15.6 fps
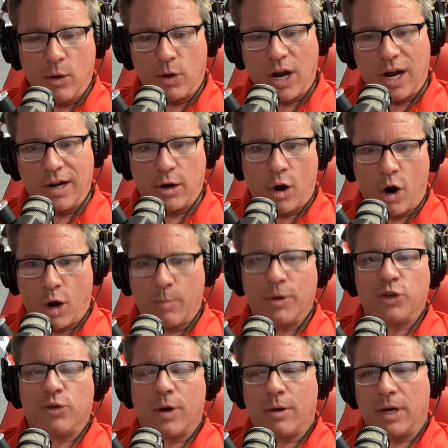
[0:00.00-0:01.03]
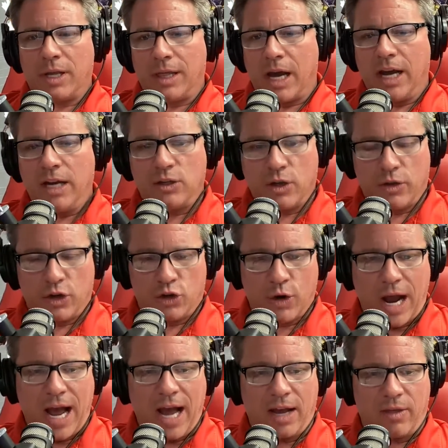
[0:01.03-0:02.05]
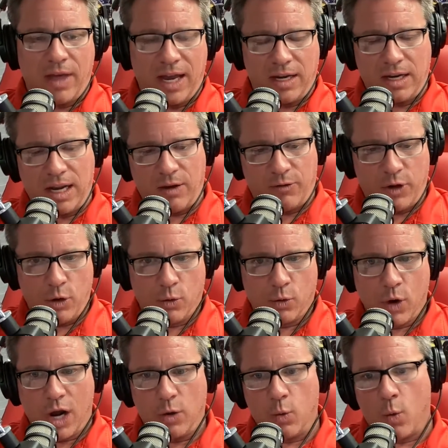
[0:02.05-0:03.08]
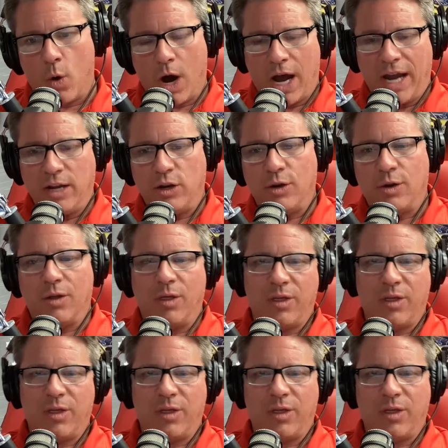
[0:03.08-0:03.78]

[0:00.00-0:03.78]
kind of arbitrary lines on the track that if you run wide, you can